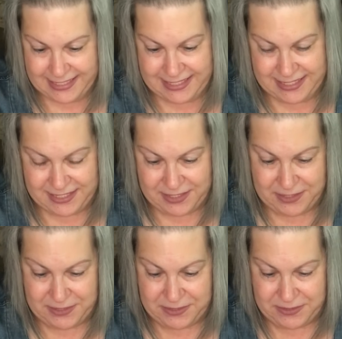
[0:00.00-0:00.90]

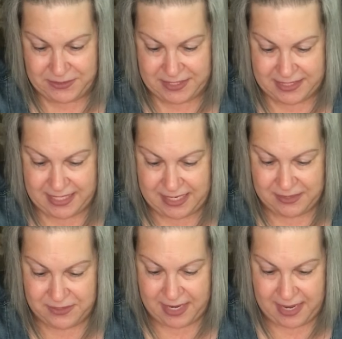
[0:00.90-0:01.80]
So just take
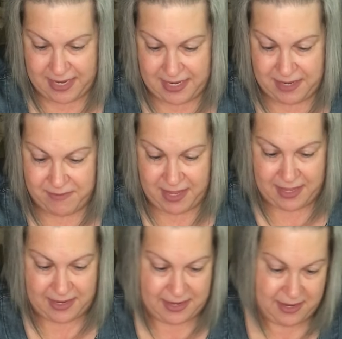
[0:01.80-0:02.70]
your time
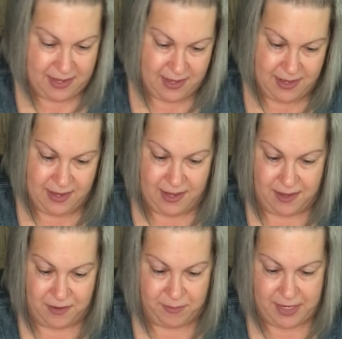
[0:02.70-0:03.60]
and,
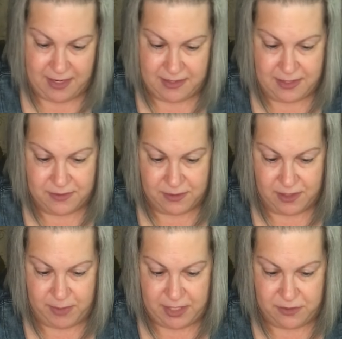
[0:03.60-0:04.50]
oh man, these are going
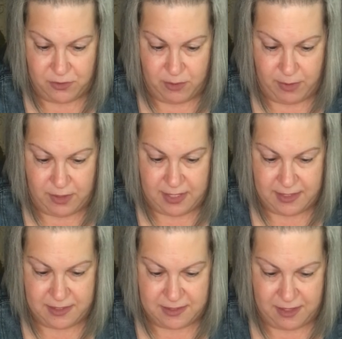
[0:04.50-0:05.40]
to be adorable. I
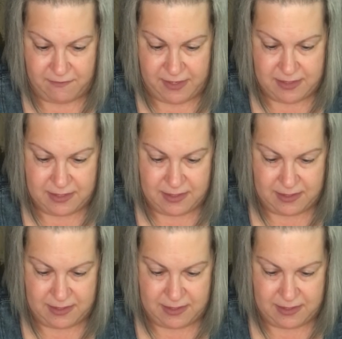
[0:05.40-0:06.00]
just love it.